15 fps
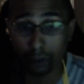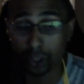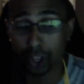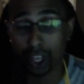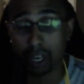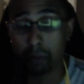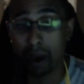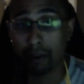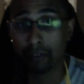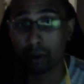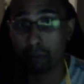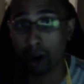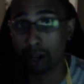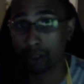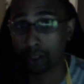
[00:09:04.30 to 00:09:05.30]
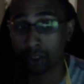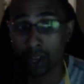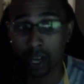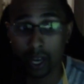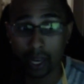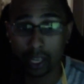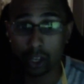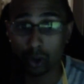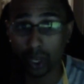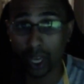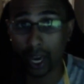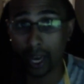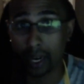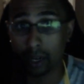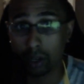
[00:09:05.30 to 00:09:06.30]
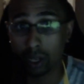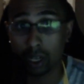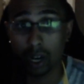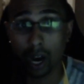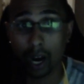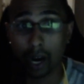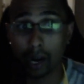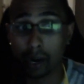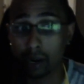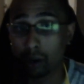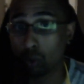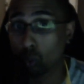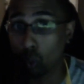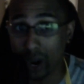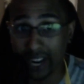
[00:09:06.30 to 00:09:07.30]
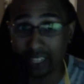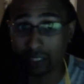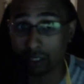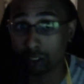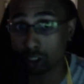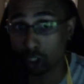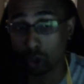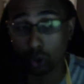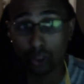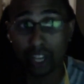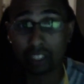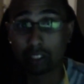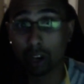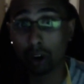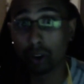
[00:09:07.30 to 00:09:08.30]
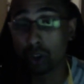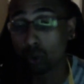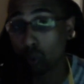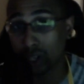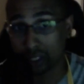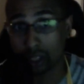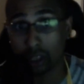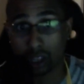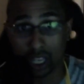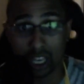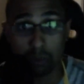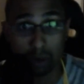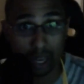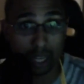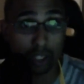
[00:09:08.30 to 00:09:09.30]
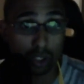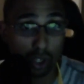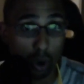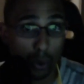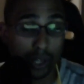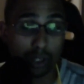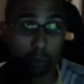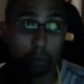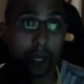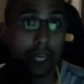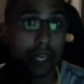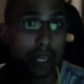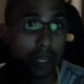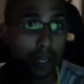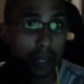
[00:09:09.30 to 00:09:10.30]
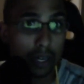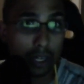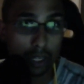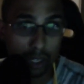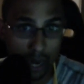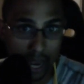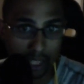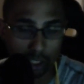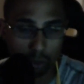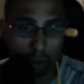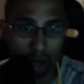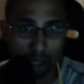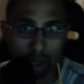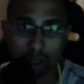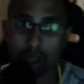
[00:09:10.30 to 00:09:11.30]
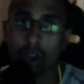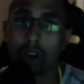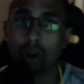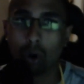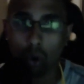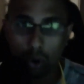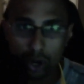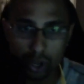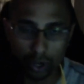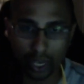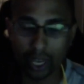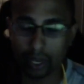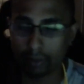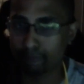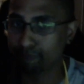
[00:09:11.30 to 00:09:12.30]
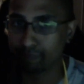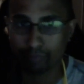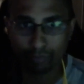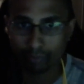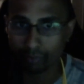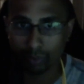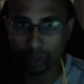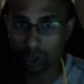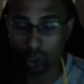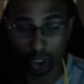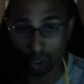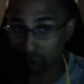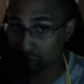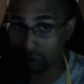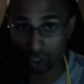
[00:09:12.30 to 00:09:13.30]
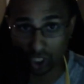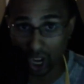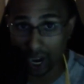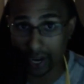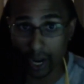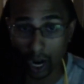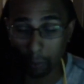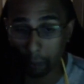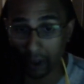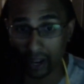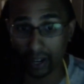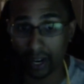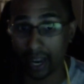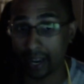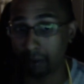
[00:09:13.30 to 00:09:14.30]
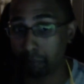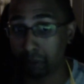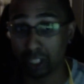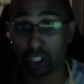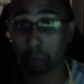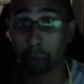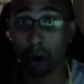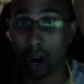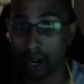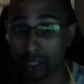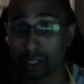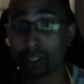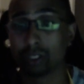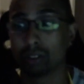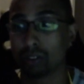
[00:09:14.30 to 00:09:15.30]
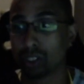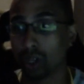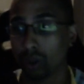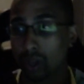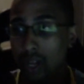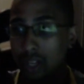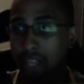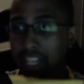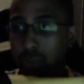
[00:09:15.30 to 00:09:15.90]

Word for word: theme every month. You can uh, wait until they tell you what the theme is going to be next month, or you can just sign up and, and be surprised. So that's